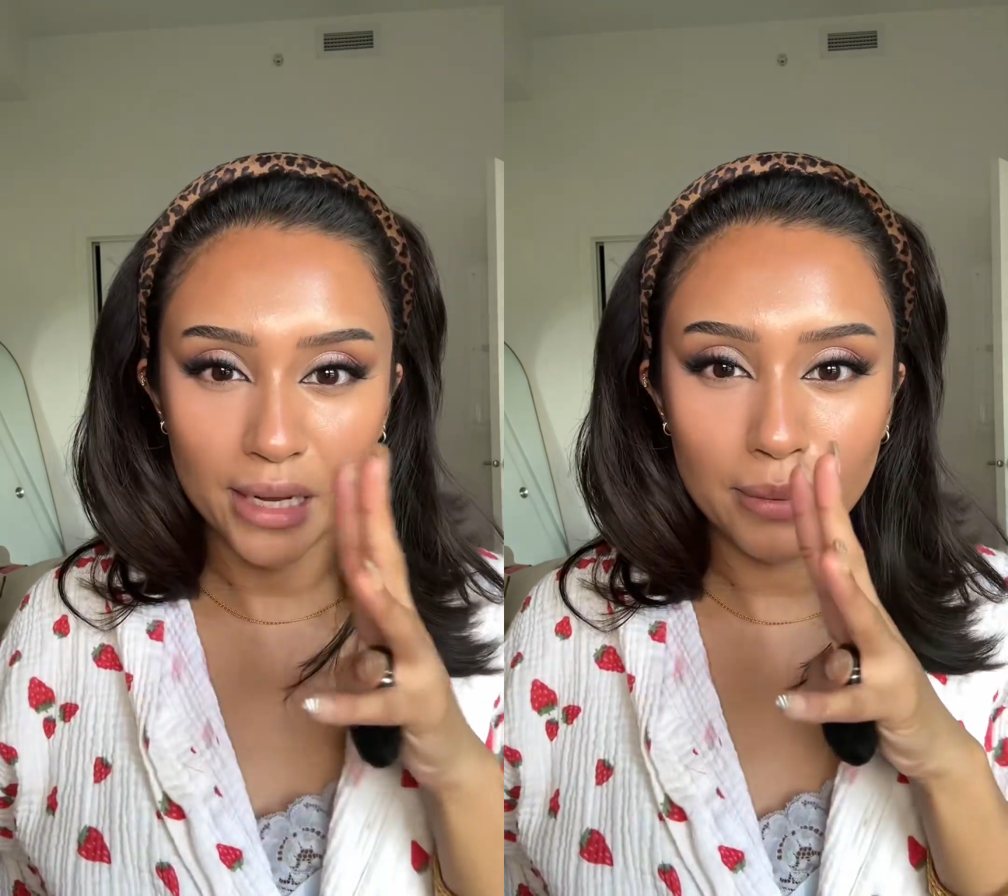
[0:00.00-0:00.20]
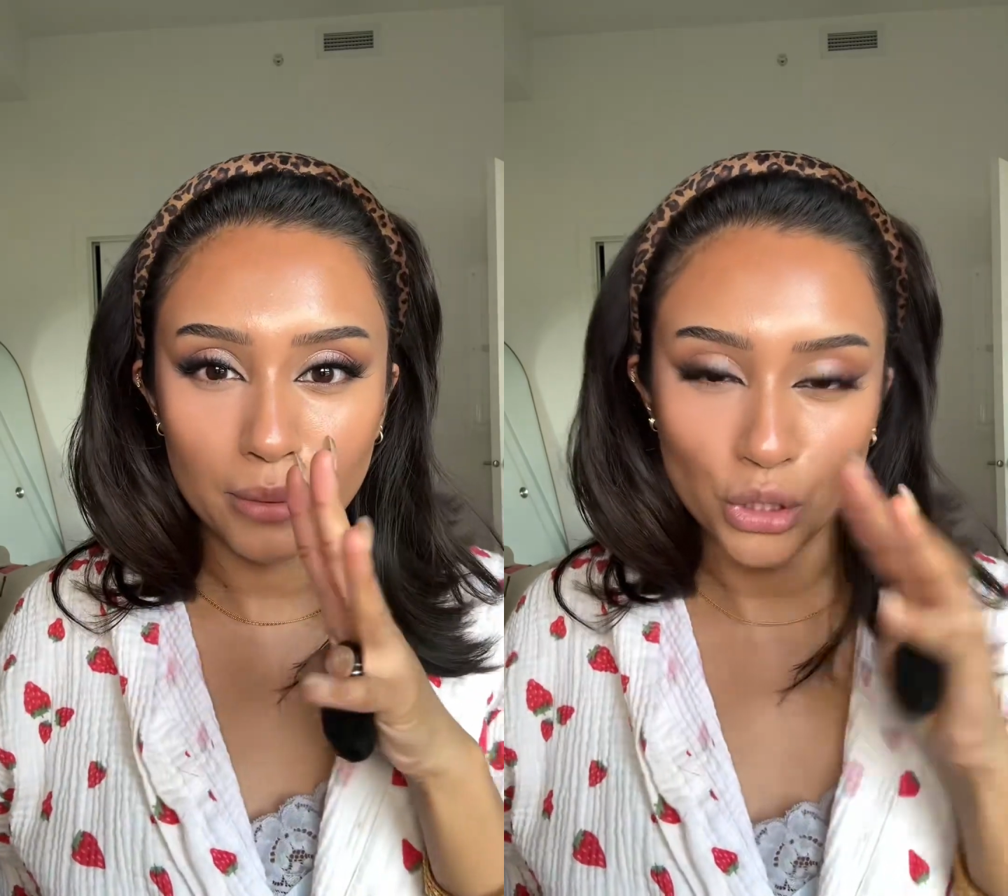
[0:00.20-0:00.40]

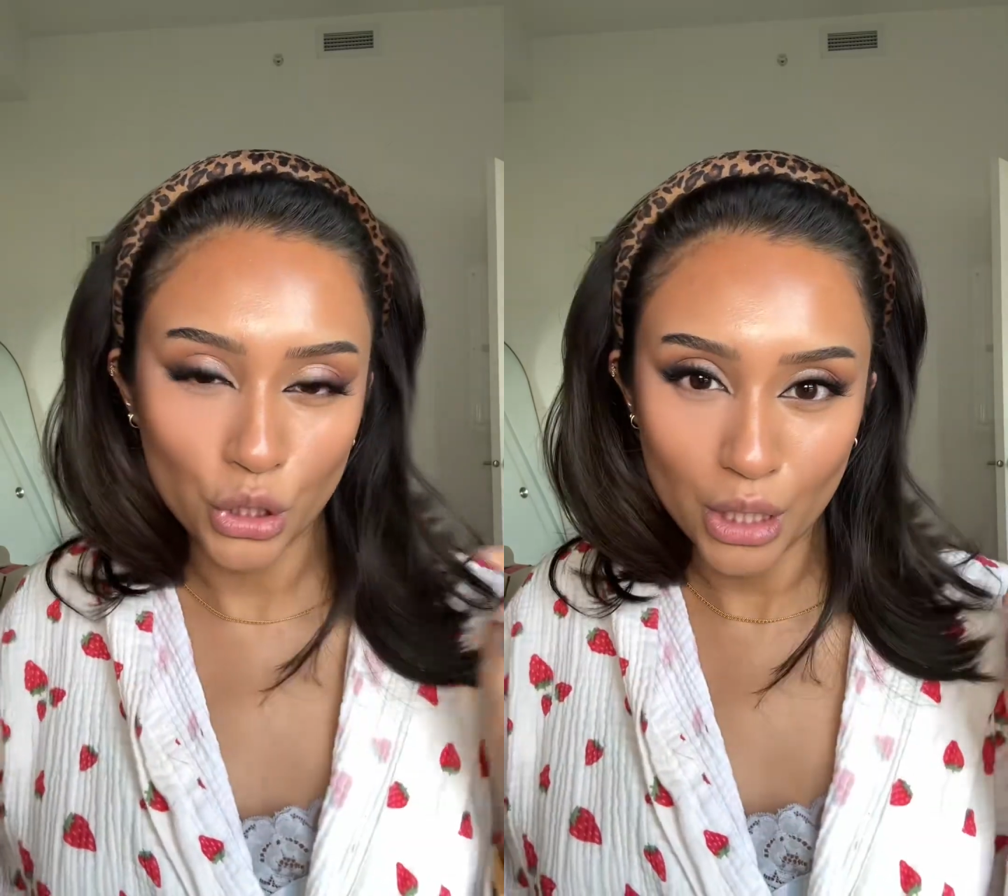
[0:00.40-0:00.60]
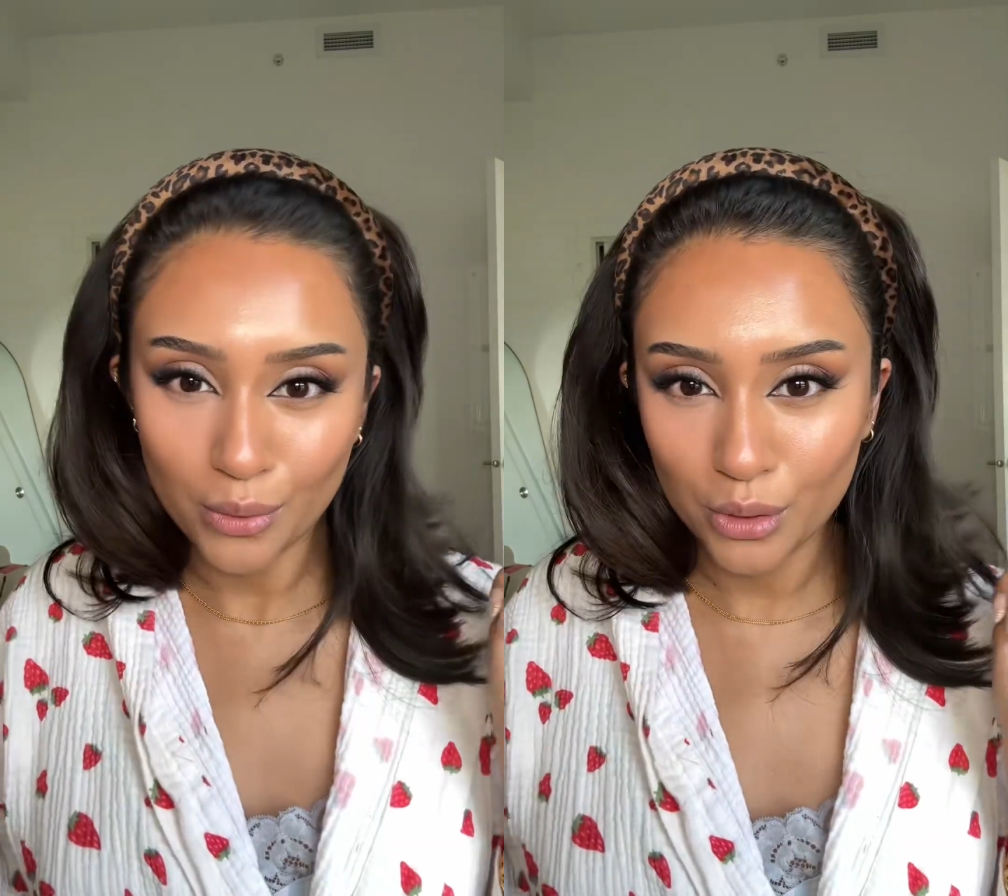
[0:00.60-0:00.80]
but I'm gonna show you
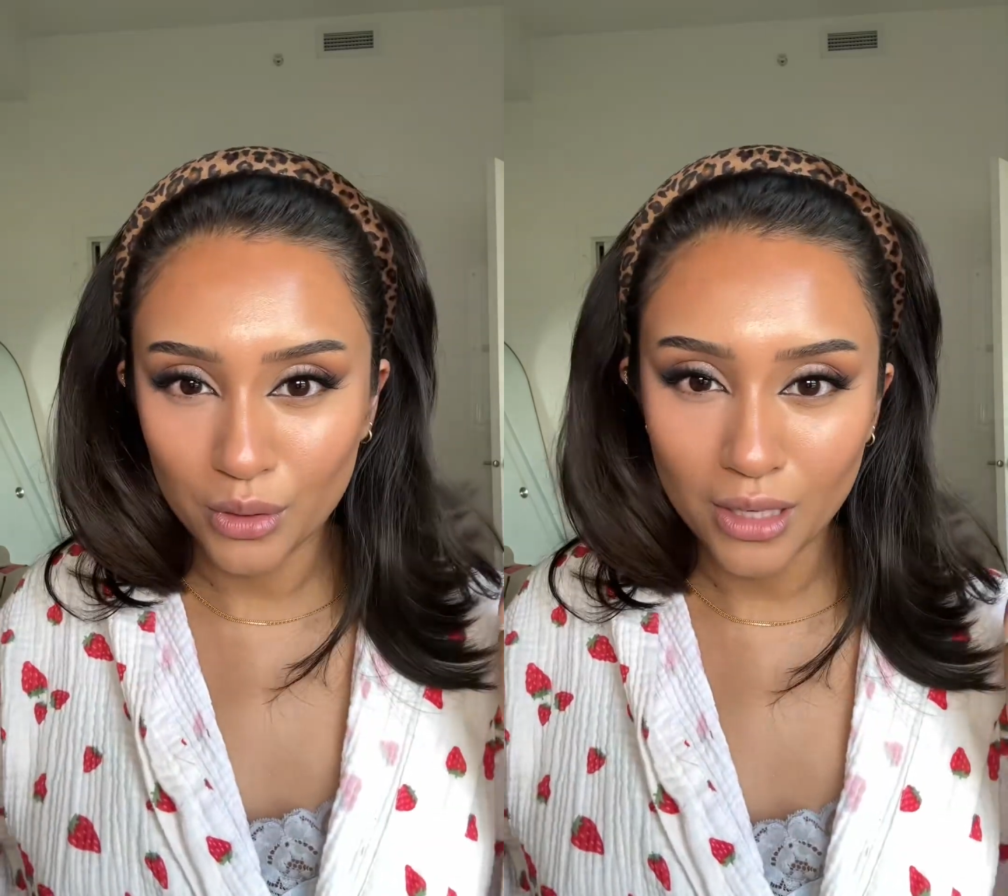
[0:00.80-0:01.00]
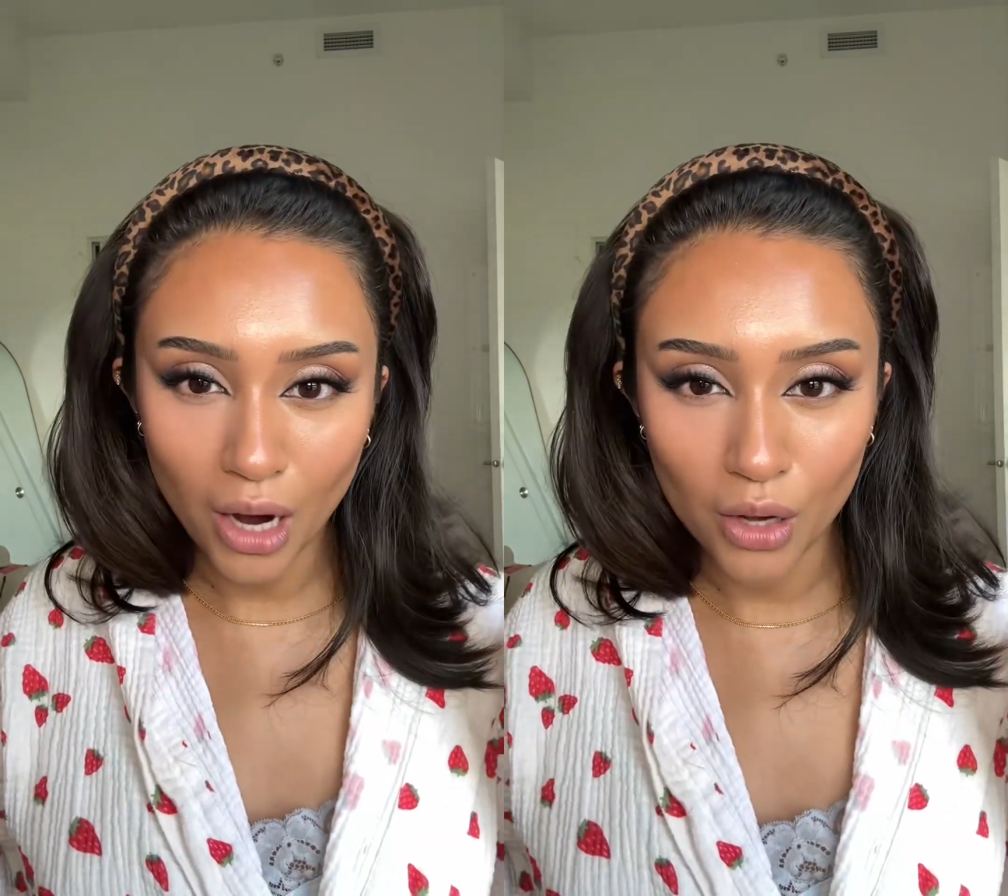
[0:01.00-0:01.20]
how I do
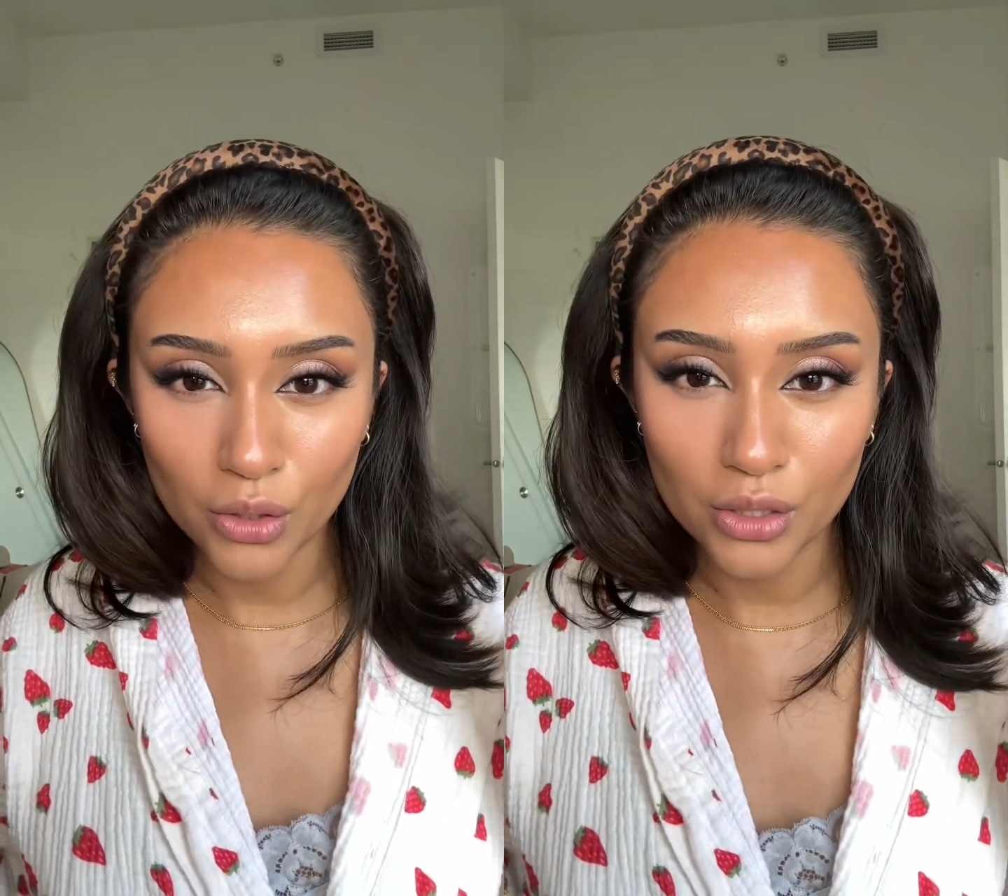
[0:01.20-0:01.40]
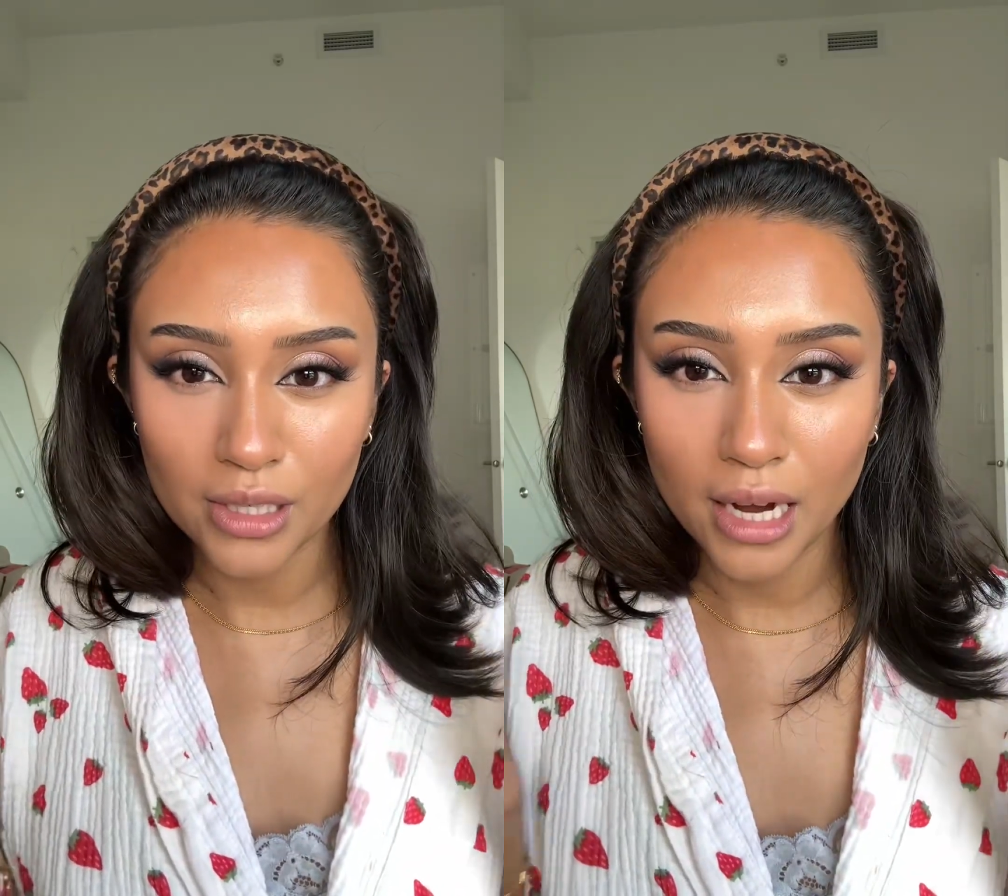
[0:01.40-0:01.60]
the other
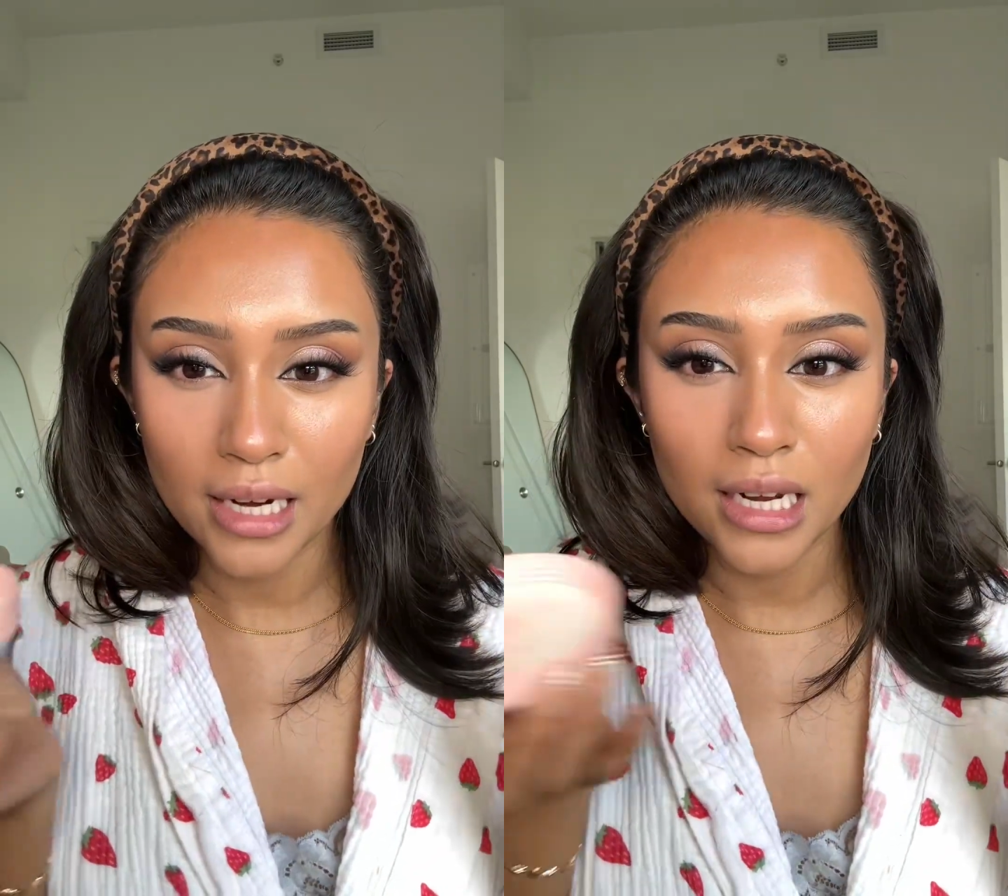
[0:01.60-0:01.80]
side.